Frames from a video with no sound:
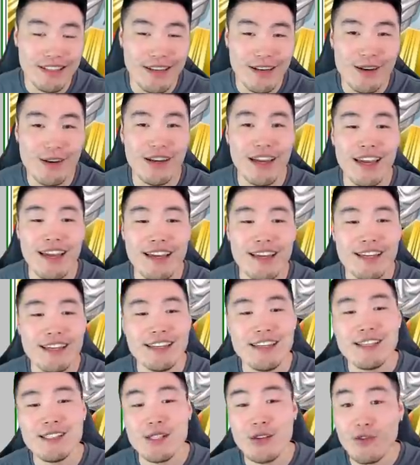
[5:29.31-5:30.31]
okay?
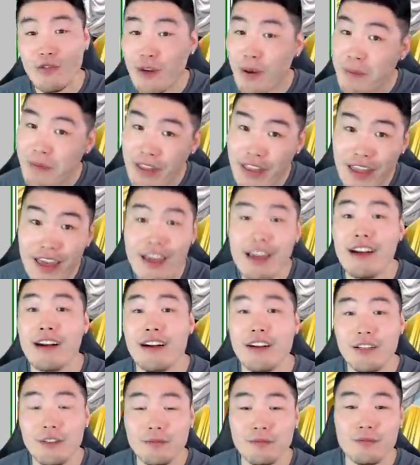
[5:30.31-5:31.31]
So from
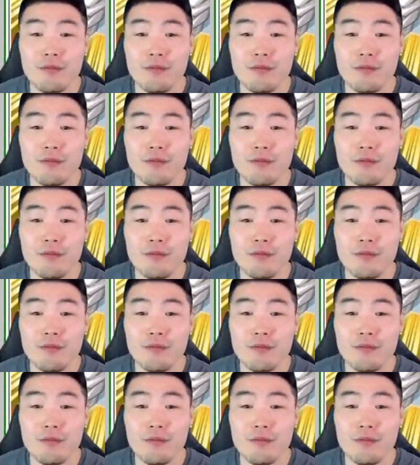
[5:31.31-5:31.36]
there,